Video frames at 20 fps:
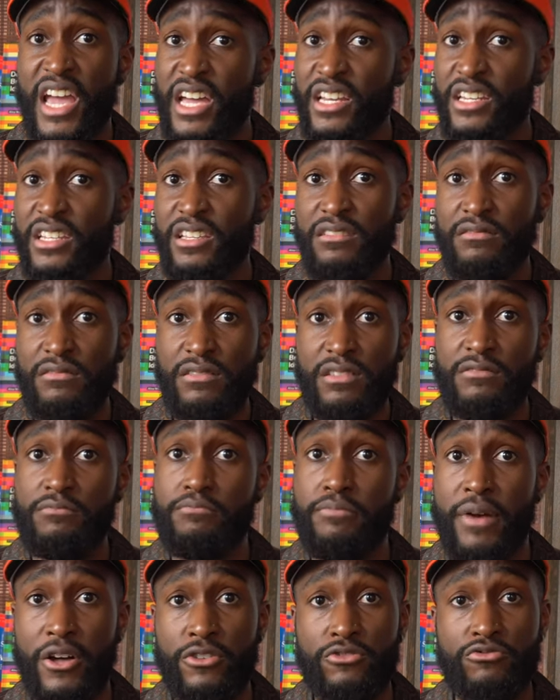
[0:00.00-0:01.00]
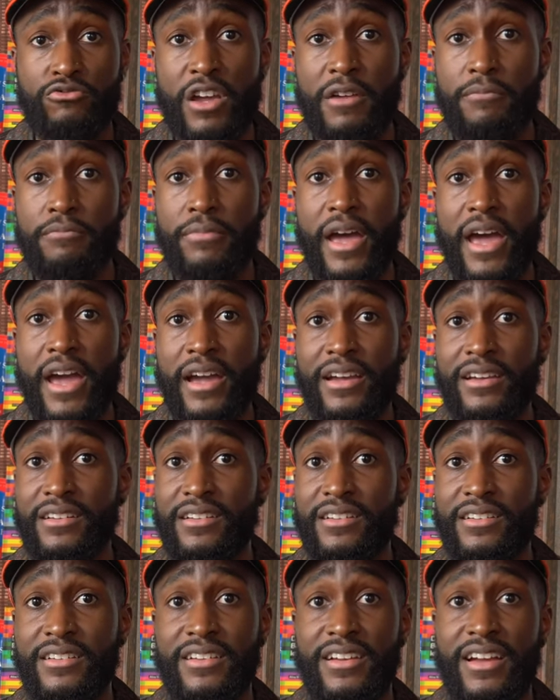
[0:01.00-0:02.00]
and he bounced right back,
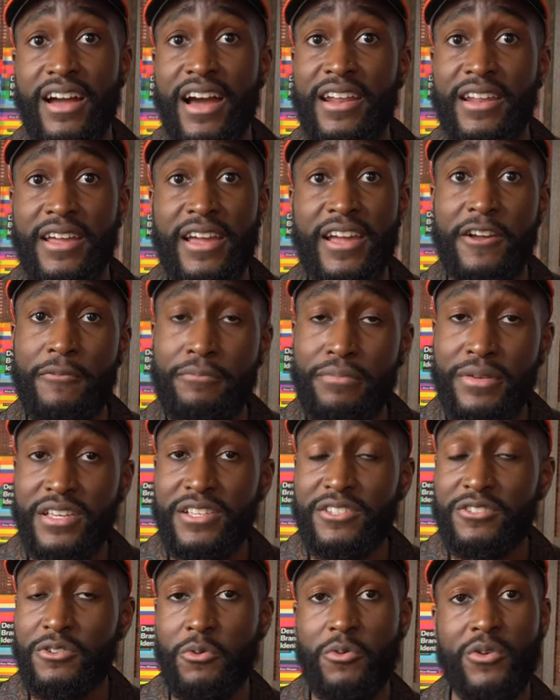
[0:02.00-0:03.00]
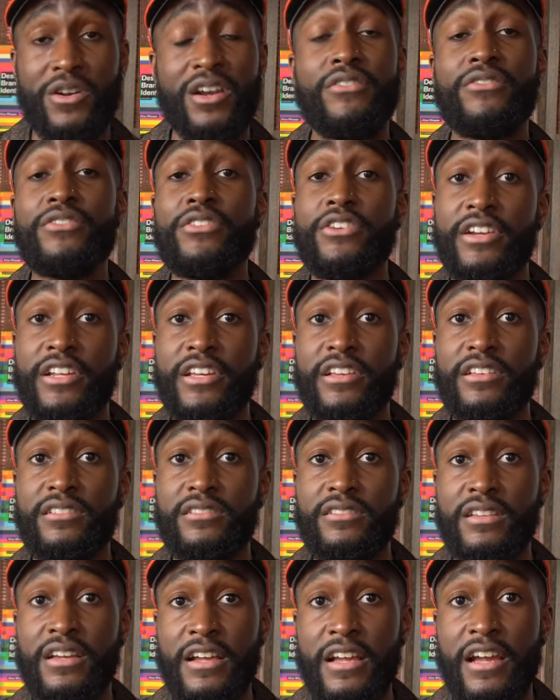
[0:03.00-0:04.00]
got a hairpiece or whatever it
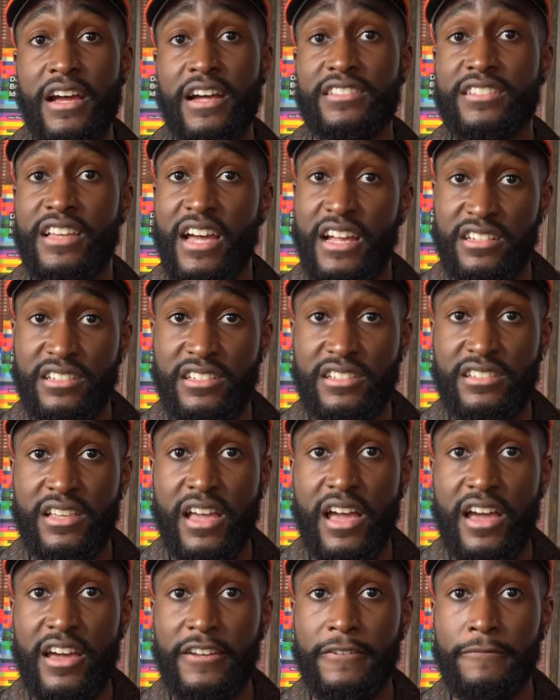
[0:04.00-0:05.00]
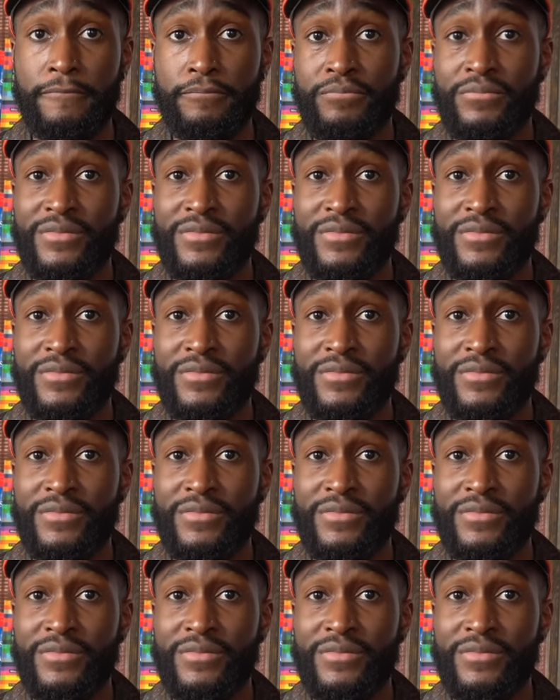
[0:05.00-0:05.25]
is attached to his head.